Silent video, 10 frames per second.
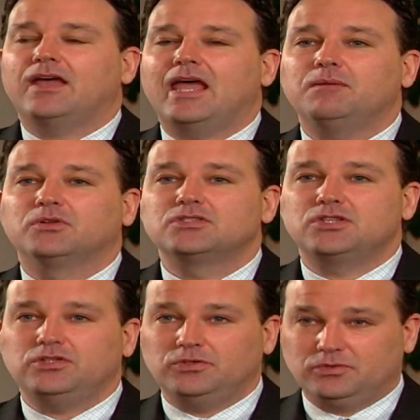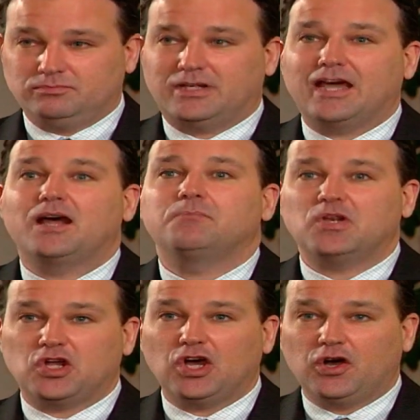able to get up
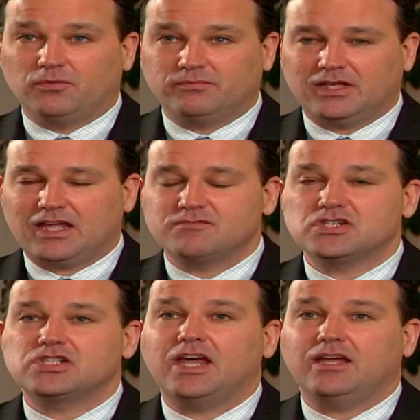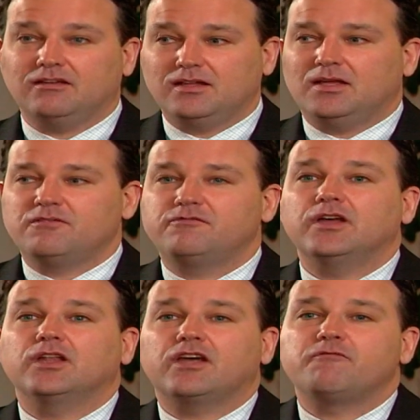and go. It gives us a
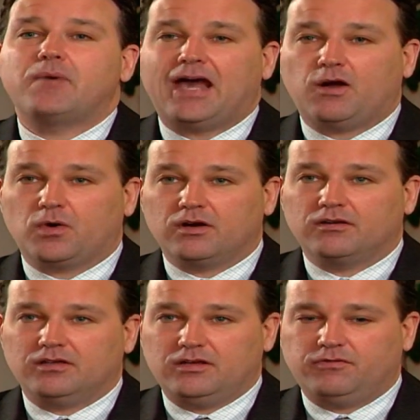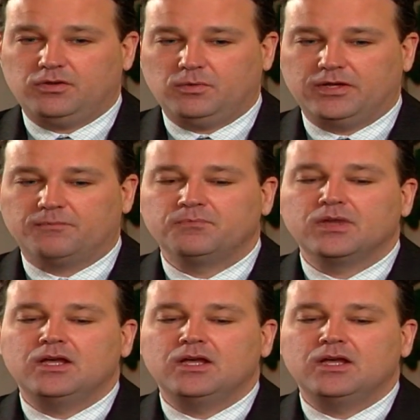feeling of power, if you will.